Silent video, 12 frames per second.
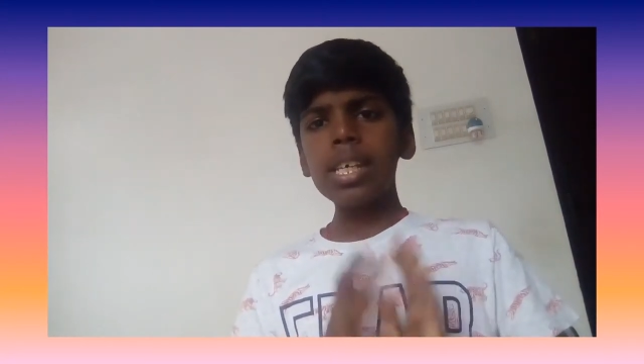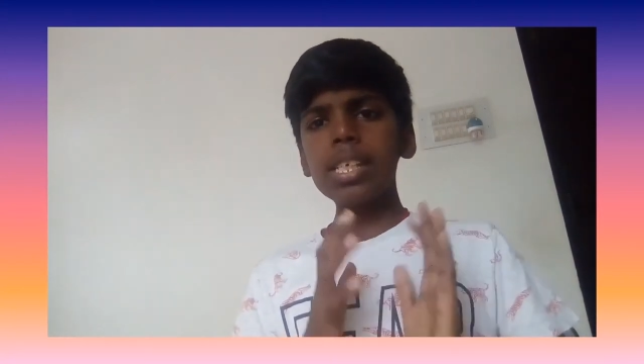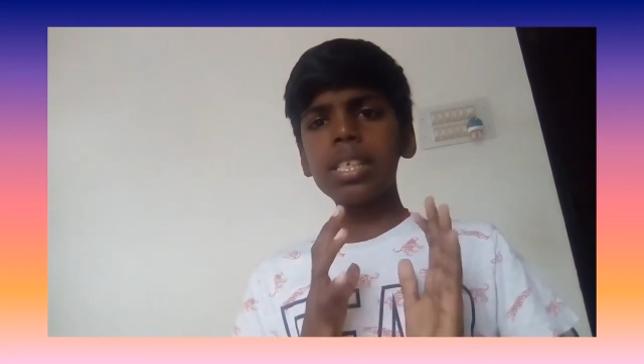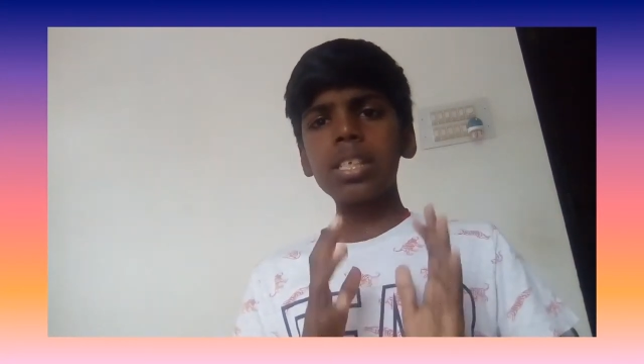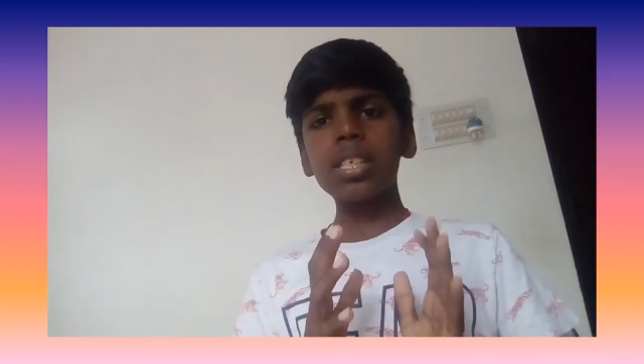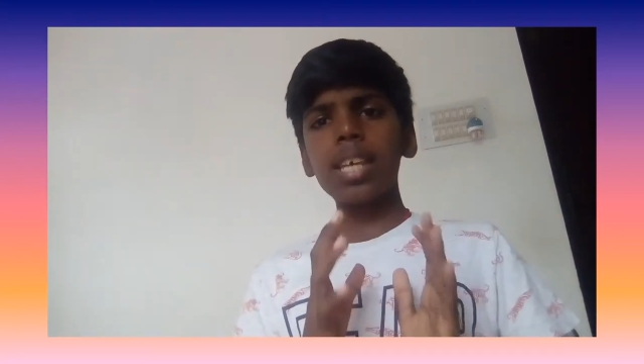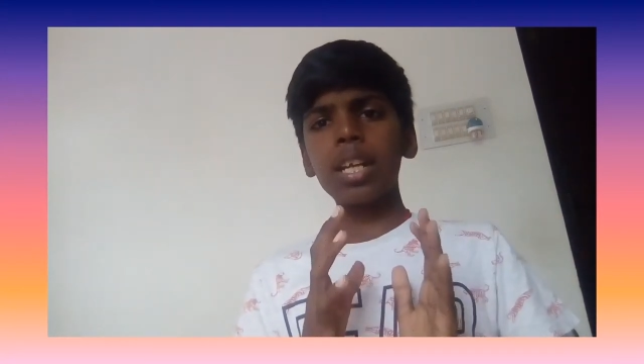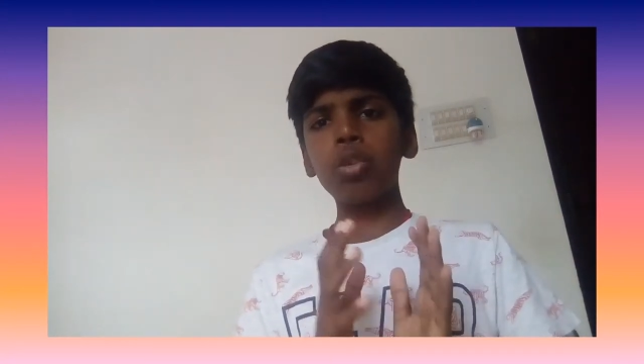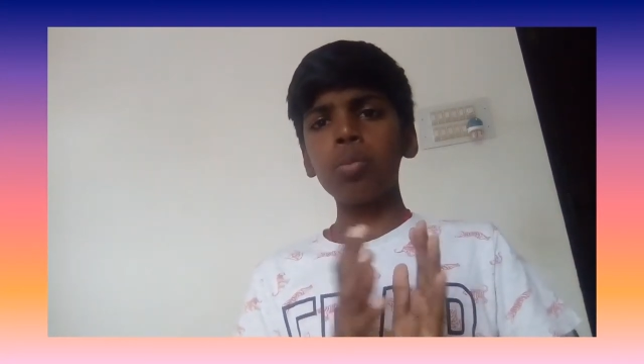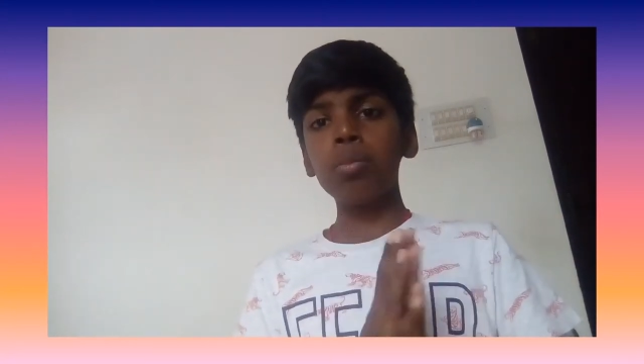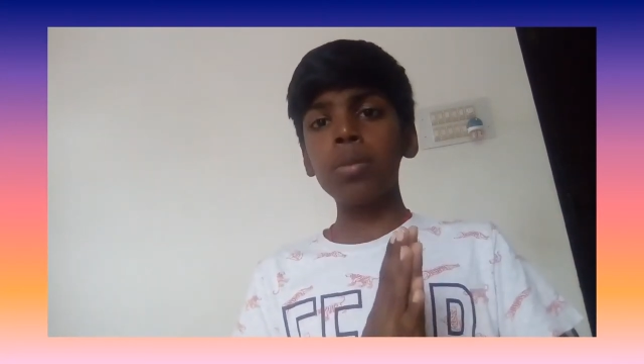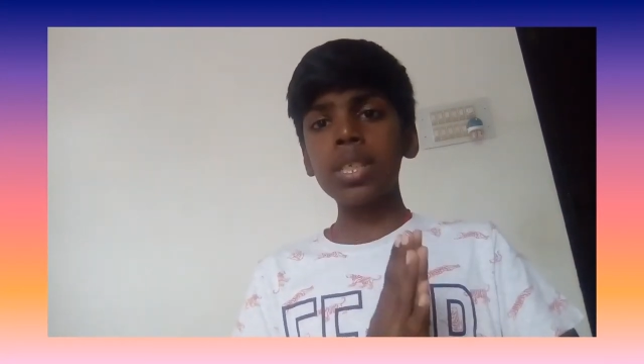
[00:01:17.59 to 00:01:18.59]
is set
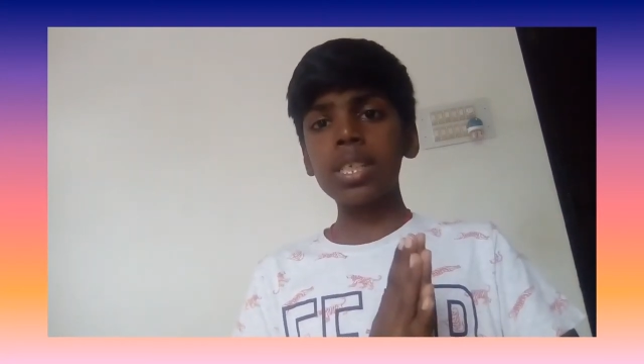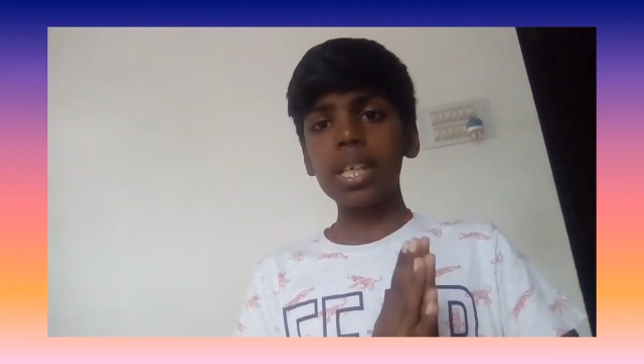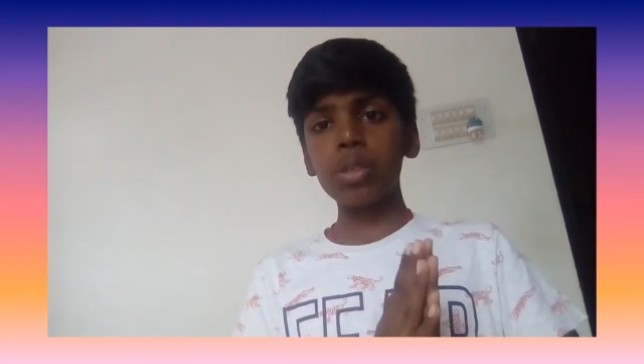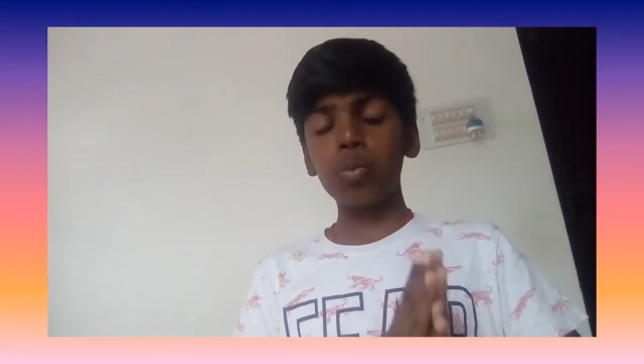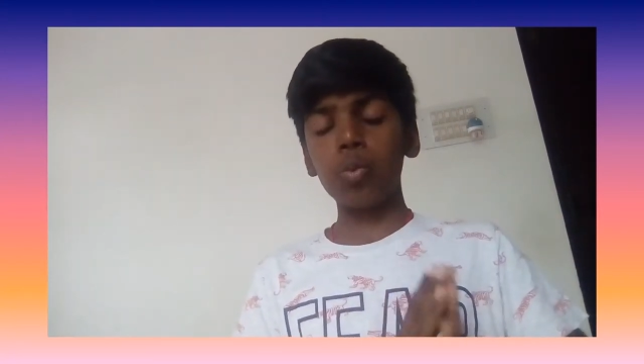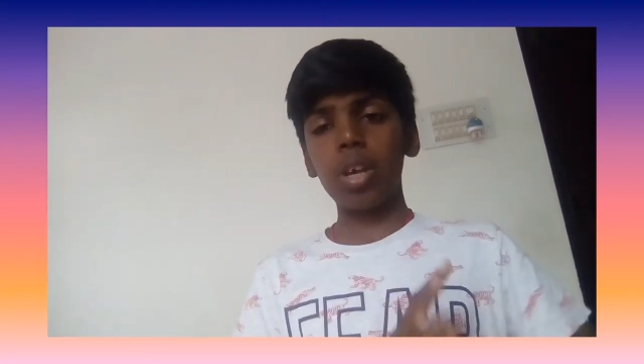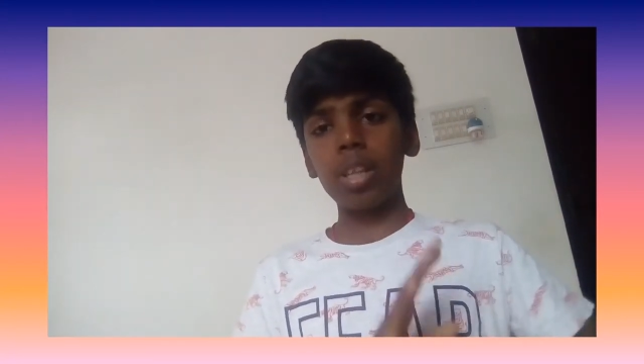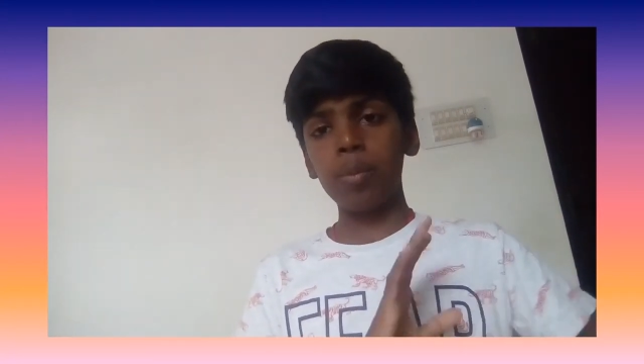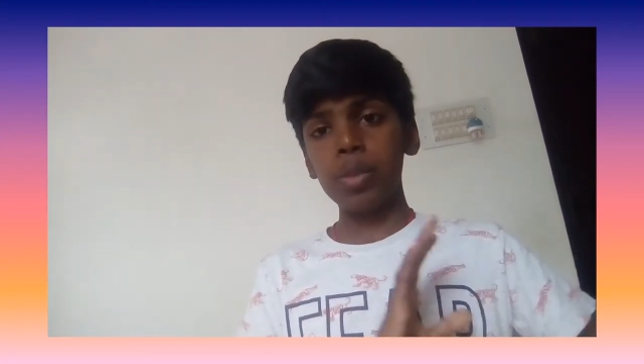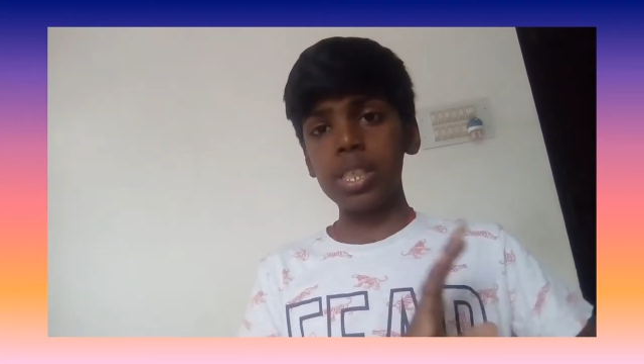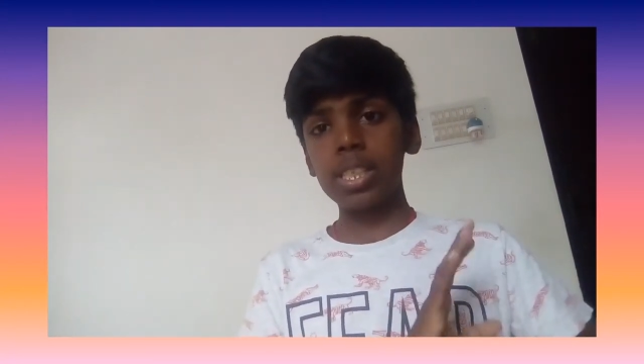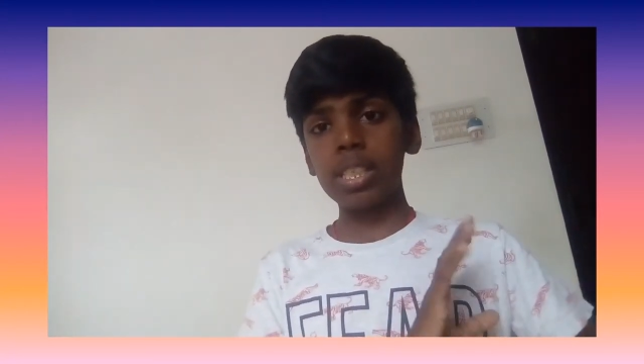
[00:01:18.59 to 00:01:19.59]
to miss
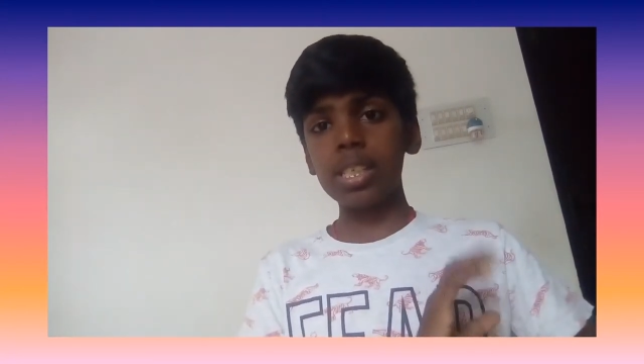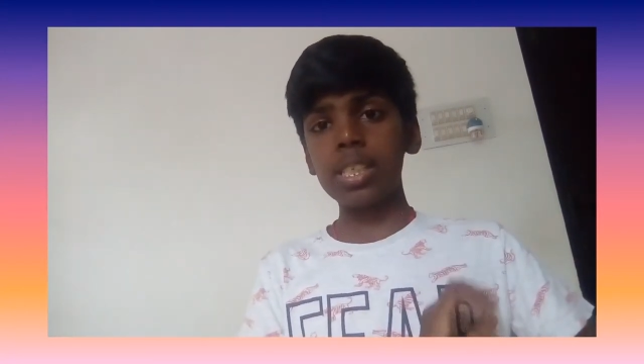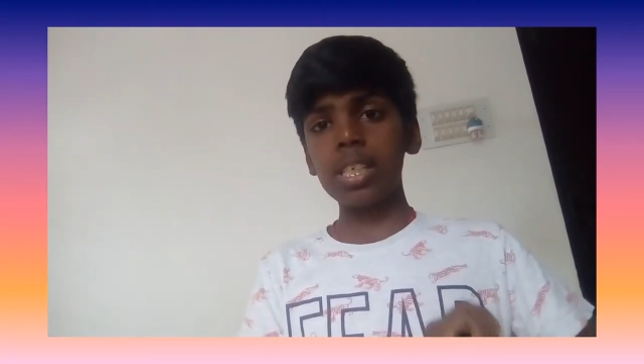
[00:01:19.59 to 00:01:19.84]
this